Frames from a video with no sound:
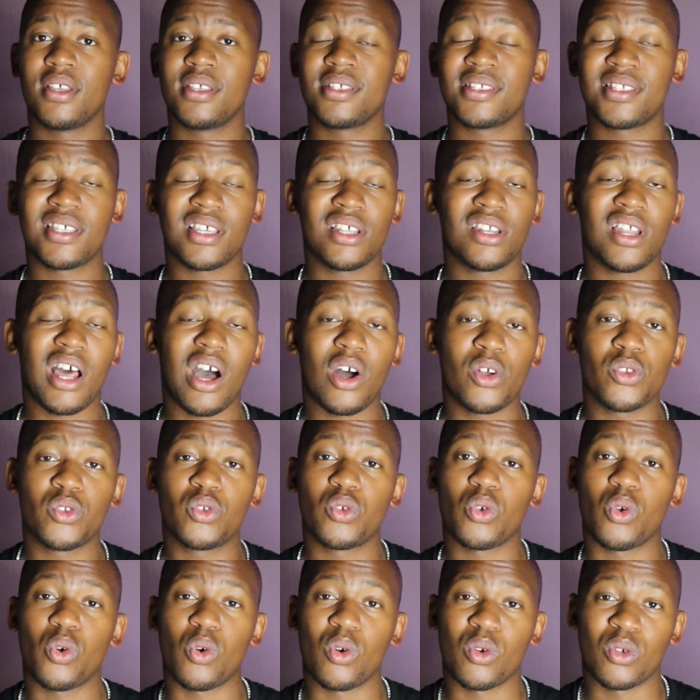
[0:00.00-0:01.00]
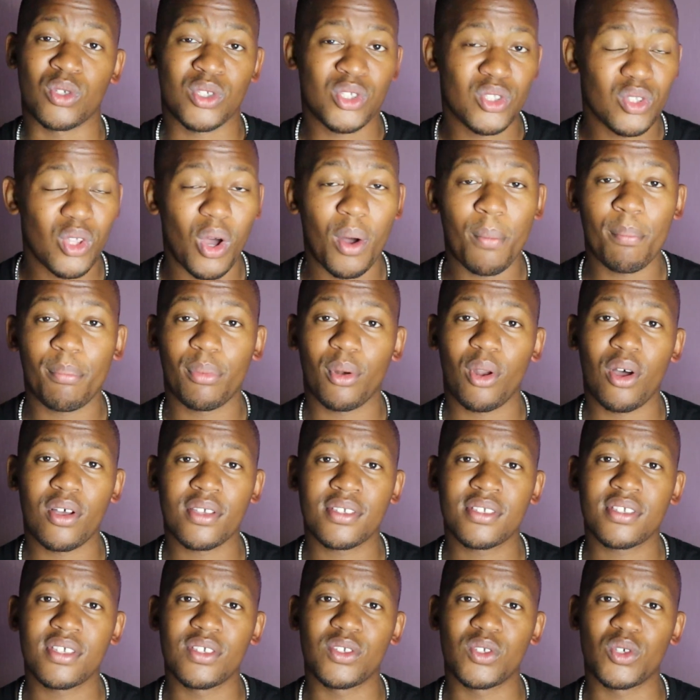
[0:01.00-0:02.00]
set out your stop
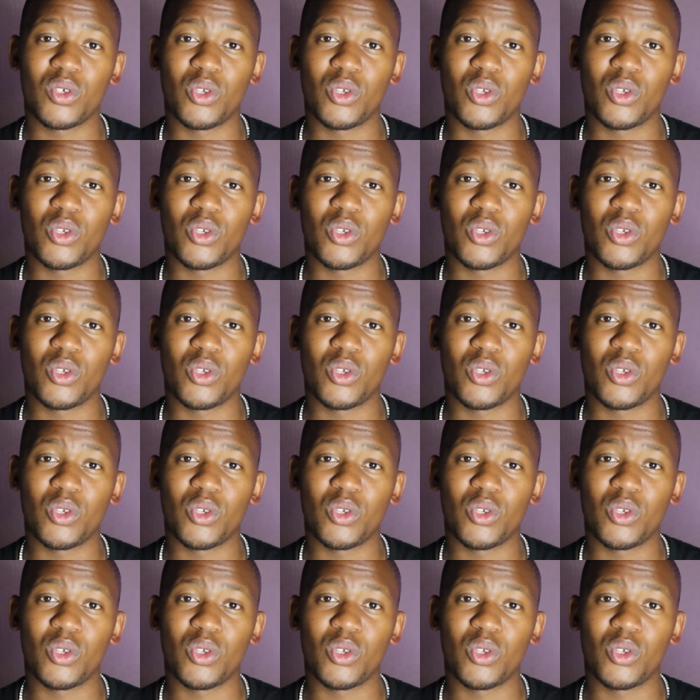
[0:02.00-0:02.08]
losses,